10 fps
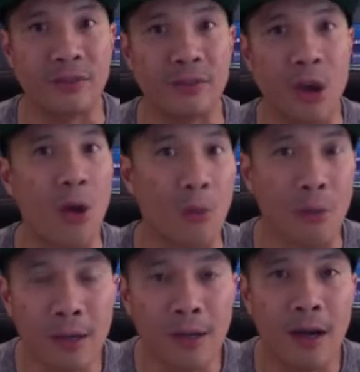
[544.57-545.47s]

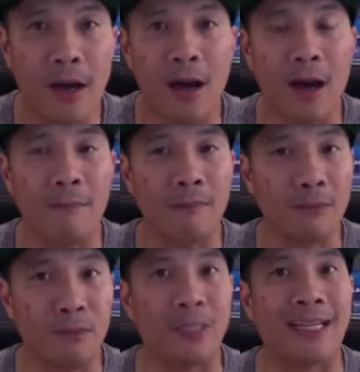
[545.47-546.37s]
Doe,
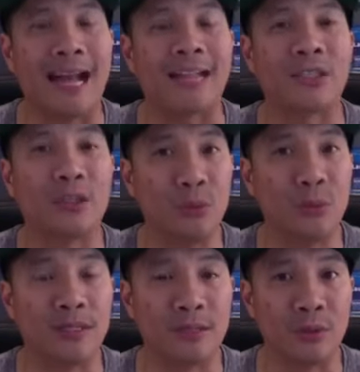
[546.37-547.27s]
we can actually do
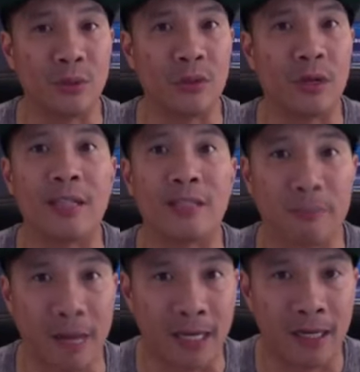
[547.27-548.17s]
this during your lunch
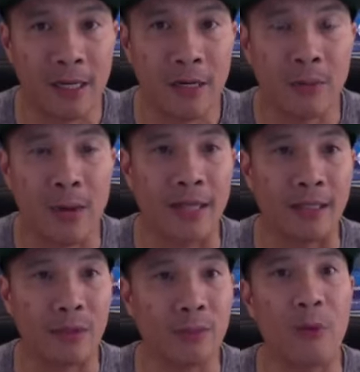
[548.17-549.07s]
break.
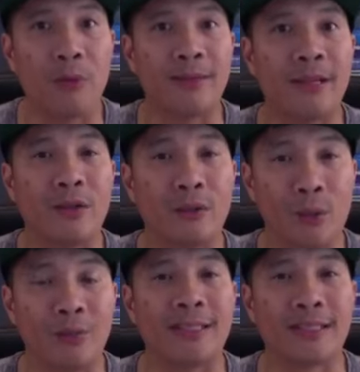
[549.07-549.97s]
Right, you both
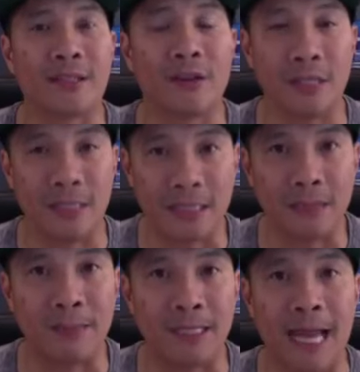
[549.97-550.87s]
don't necessarily need
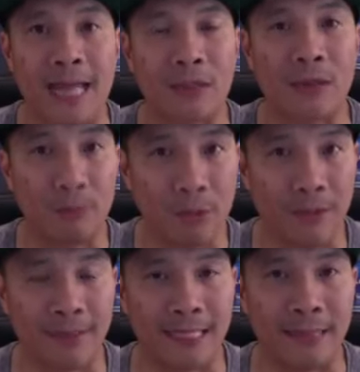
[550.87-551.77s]
to be at the
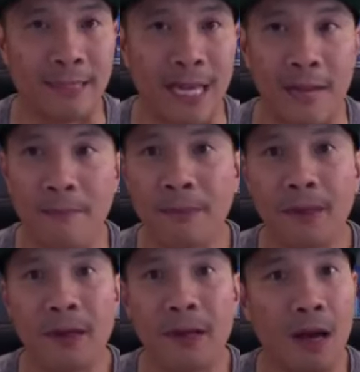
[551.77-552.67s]
computer at the same time.
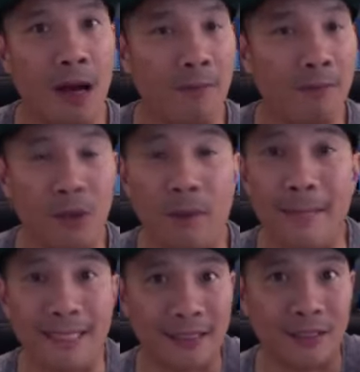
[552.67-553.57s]
You know,
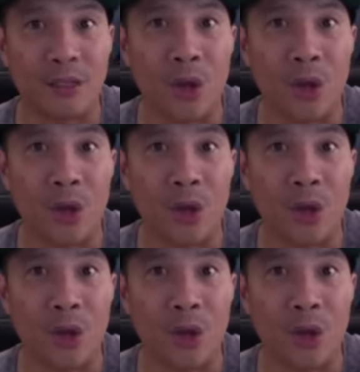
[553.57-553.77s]
Mr.